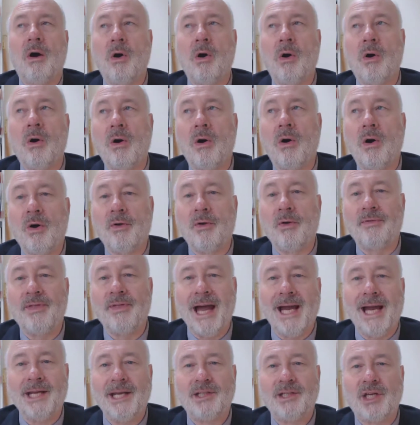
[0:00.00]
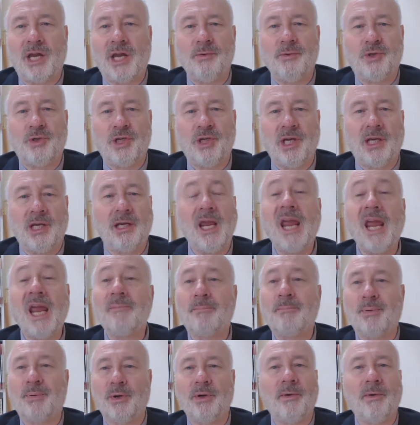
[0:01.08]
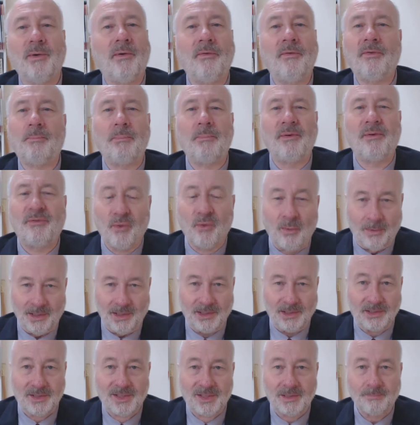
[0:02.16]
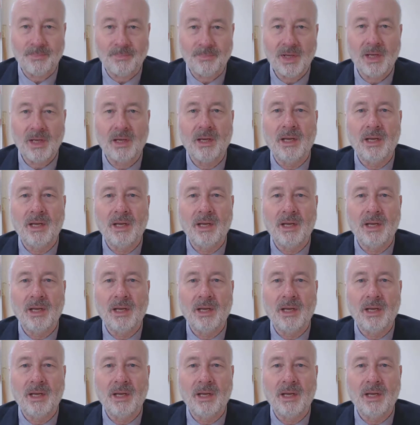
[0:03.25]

or that coaching improves performance.